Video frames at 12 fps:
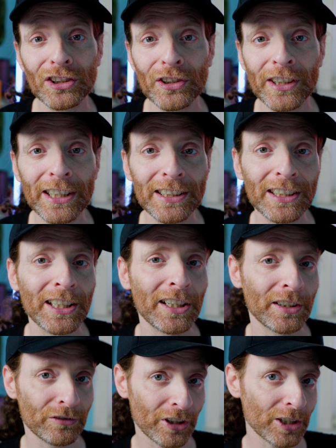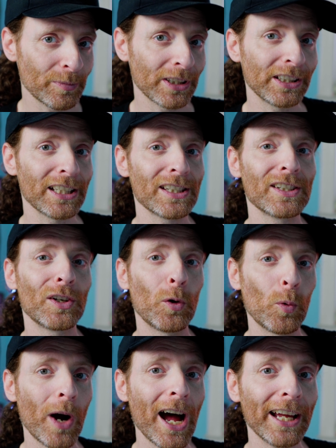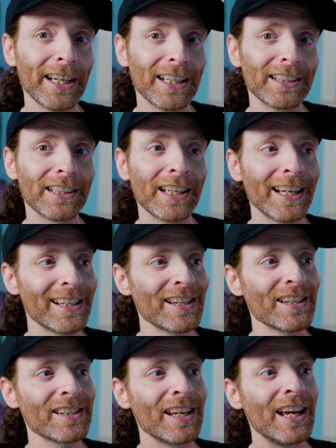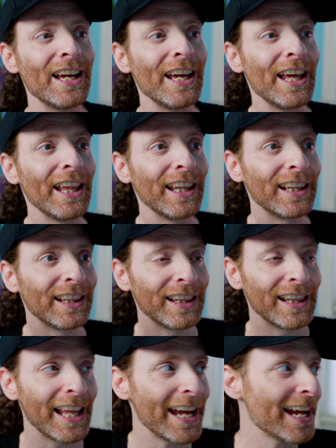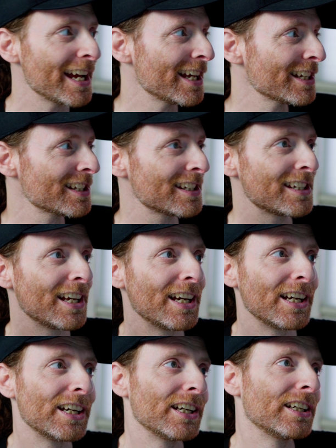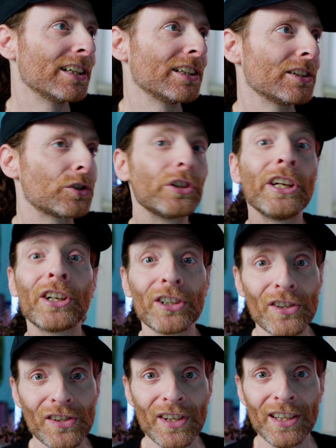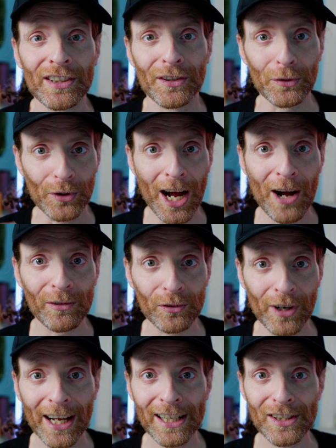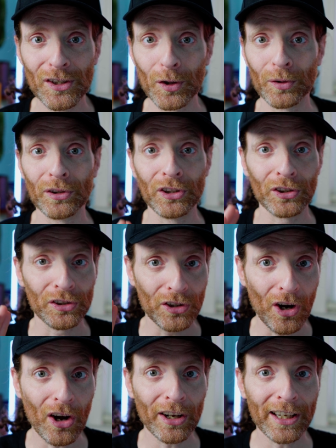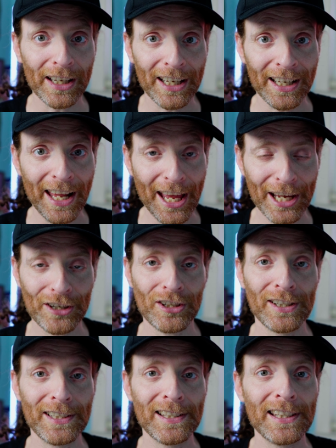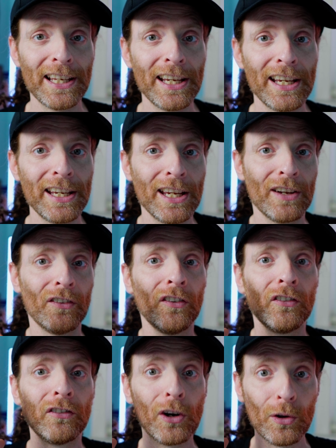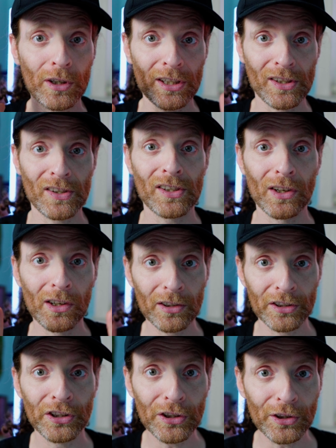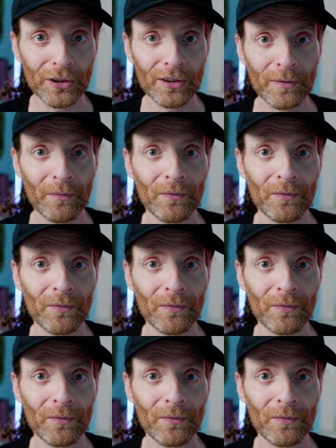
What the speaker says: doing it in an environment that's quiet and has less triggers around, right? So your dog can actually stay focused on you.